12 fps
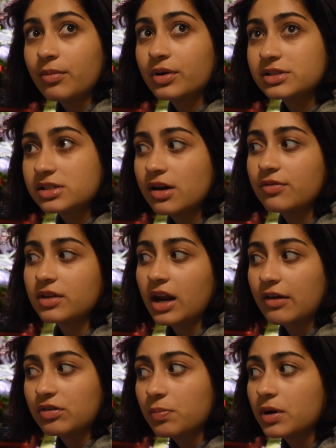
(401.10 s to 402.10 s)
stuff that I
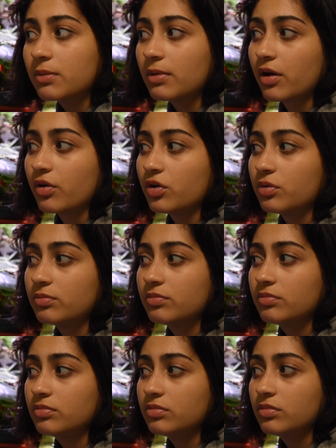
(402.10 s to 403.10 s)
have to put in my room
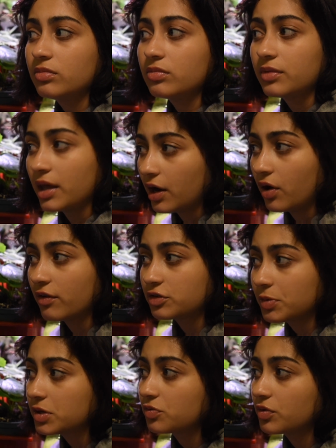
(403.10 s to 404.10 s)
that I don't have
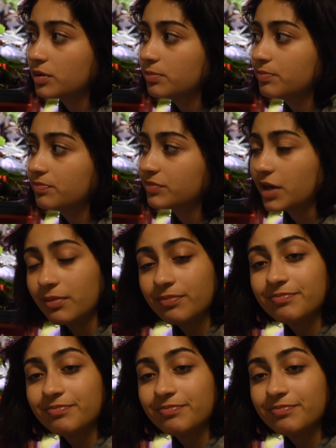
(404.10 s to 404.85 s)
space for. Okay?